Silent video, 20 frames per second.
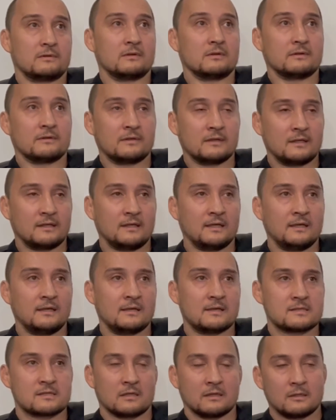The
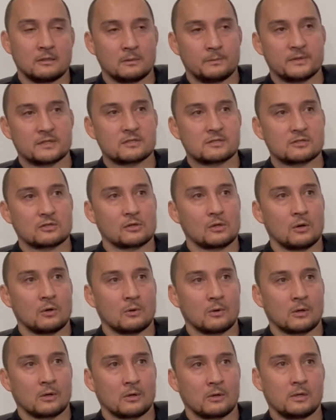gi is a little bit
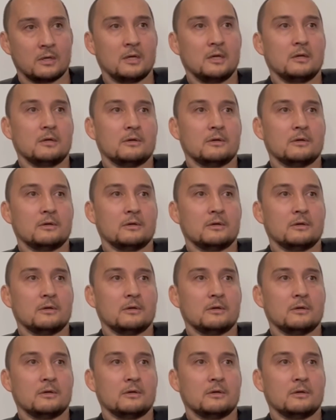slower.